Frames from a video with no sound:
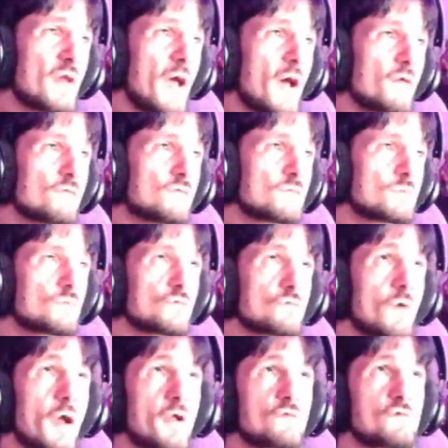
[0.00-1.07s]
has
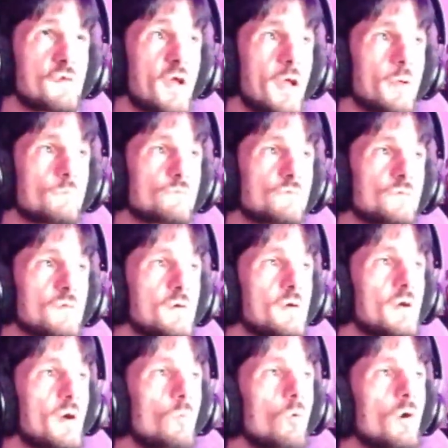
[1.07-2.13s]
strategy games,
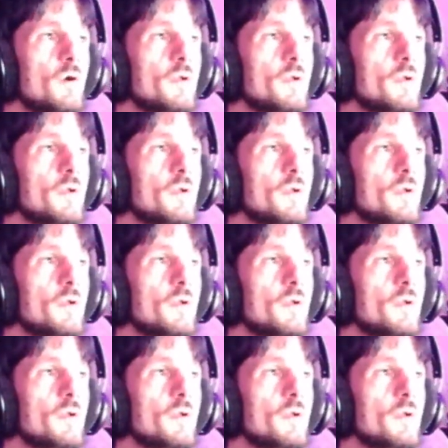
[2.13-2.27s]
and we're